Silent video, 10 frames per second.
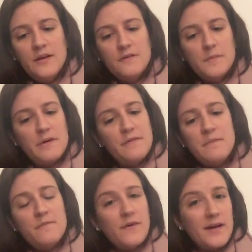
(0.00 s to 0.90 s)
for my
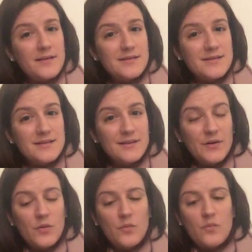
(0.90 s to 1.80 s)
femme friends,
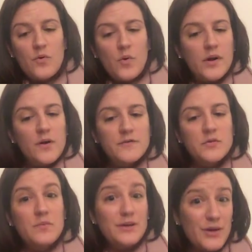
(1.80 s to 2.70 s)
quite
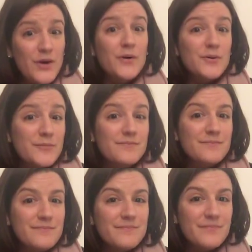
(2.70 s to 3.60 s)
often we know
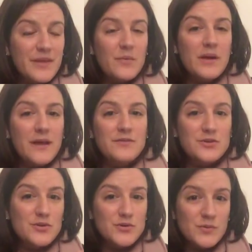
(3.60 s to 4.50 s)
that we have to
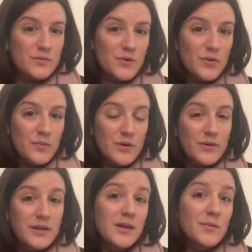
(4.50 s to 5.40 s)
choose one role. We
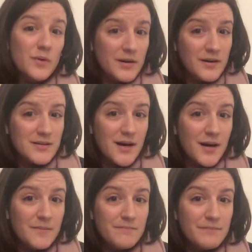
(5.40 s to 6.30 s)
only get one at a
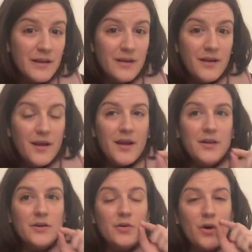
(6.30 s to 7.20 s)
time,
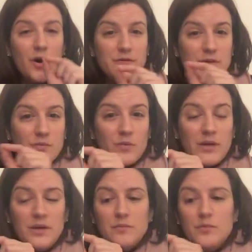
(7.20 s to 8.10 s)
and often
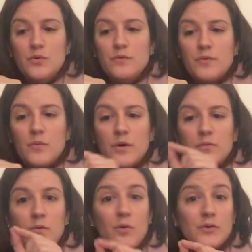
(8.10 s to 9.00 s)
we move from
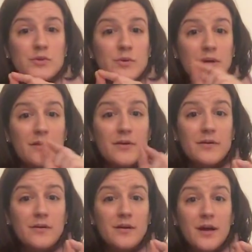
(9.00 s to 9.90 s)
one role to
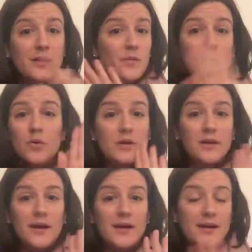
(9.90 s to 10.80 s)
another, and then we're only
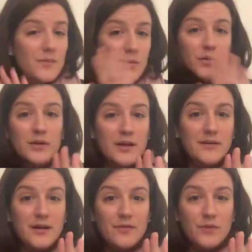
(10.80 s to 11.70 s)

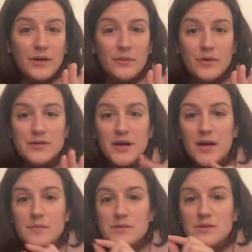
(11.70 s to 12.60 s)
allowed to have one at one
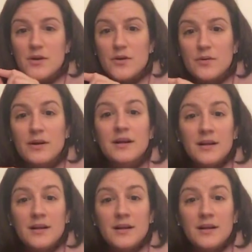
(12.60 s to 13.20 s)
time. So